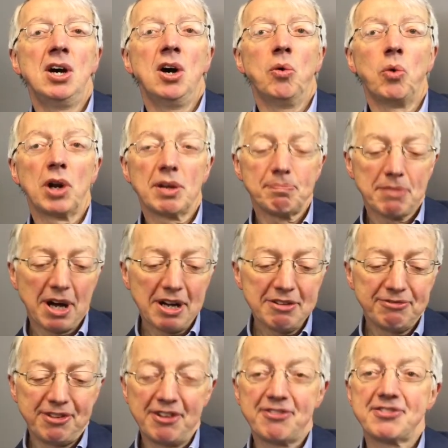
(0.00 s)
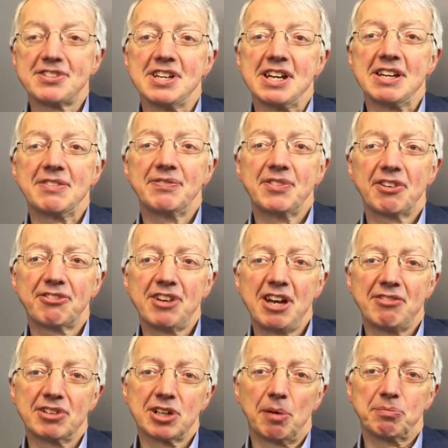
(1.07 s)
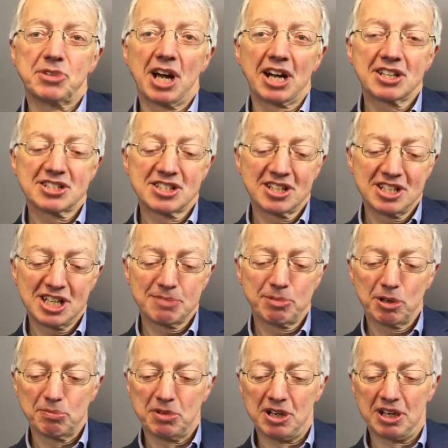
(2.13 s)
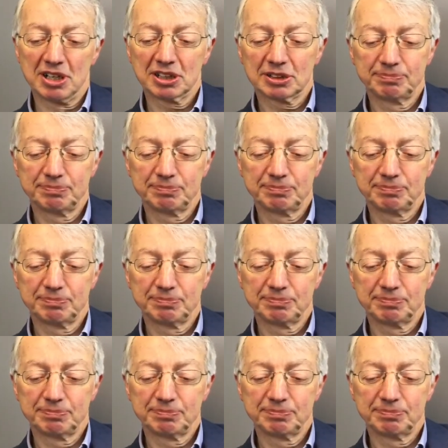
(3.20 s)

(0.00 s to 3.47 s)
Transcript: One of my 50 favourite objects is a bookmark.